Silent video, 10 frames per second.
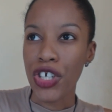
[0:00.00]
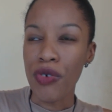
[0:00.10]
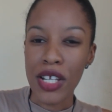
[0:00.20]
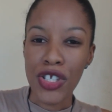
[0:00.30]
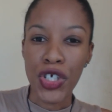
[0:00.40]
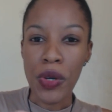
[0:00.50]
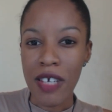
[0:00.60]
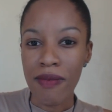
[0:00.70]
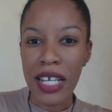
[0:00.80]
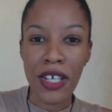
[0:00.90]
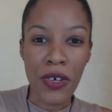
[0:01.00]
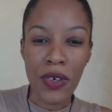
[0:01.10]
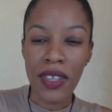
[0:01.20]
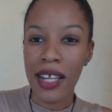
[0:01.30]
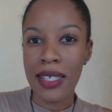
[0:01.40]
you intuitively
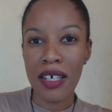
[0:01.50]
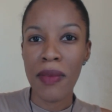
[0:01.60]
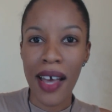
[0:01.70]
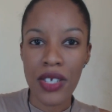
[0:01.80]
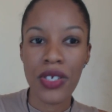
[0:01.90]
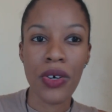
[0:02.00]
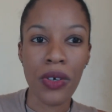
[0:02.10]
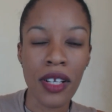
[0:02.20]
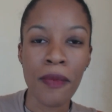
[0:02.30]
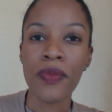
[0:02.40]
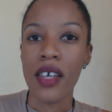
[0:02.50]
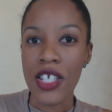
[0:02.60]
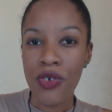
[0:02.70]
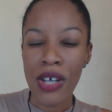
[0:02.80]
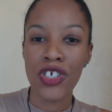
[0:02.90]
know that some asshole
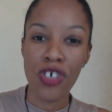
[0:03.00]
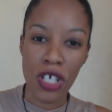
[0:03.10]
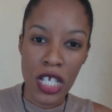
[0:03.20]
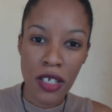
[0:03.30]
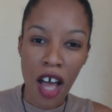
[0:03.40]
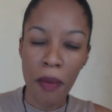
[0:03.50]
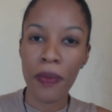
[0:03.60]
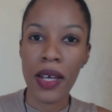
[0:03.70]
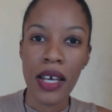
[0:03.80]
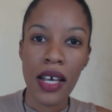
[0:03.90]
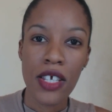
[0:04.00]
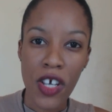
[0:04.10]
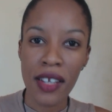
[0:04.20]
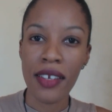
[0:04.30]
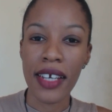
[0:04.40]
is going to just stop
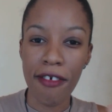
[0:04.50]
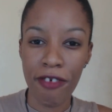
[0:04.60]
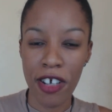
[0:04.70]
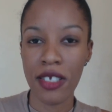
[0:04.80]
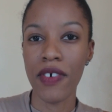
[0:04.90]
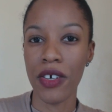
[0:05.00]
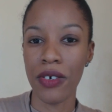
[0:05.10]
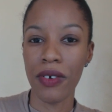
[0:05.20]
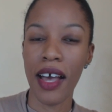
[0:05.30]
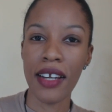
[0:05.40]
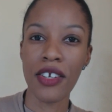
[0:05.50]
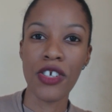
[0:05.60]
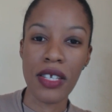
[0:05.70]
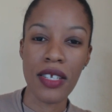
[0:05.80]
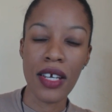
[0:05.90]
suddenly in front of you and
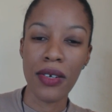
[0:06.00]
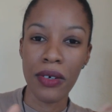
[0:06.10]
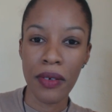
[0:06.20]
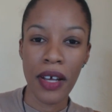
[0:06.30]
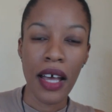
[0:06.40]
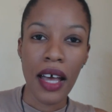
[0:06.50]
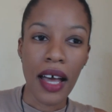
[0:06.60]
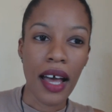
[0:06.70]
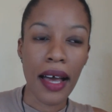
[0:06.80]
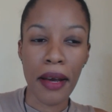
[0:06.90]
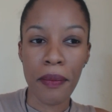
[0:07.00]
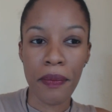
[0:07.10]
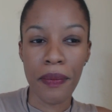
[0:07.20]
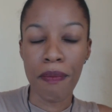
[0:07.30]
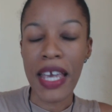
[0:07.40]
just,
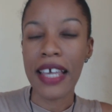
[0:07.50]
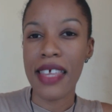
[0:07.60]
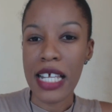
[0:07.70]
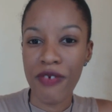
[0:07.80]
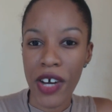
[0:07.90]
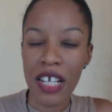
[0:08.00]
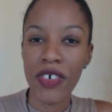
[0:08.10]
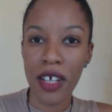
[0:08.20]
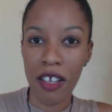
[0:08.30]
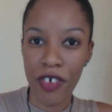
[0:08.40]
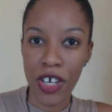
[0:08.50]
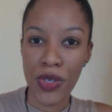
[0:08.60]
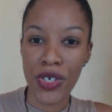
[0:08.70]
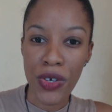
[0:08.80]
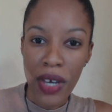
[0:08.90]
make things very difficult for
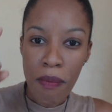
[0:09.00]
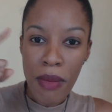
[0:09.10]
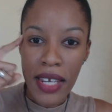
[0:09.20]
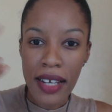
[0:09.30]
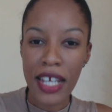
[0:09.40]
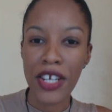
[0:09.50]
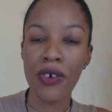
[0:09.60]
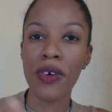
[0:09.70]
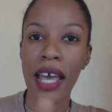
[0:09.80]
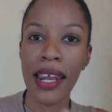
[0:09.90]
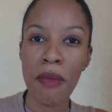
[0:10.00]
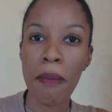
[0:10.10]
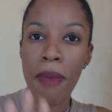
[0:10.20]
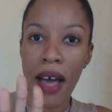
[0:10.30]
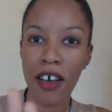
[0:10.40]
you. So you immediately know, okay, let
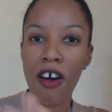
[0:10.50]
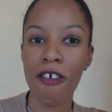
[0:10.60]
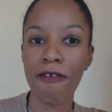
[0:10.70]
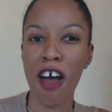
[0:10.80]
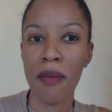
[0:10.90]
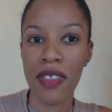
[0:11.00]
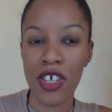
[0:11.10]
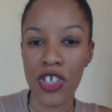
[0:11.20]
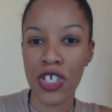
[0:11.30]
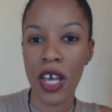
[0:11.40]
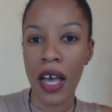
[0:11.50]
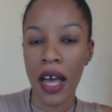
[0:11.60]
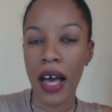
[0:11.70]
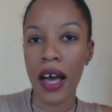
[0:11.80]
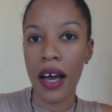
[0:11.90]
me back off from this
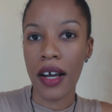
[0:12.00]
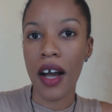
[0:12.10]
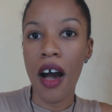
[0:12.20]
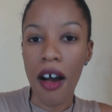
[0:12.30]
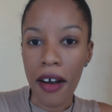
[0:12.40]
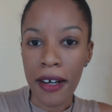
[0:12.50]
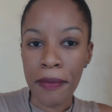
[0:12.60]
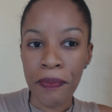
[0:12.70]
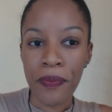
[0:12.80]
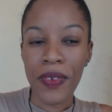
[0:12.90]
car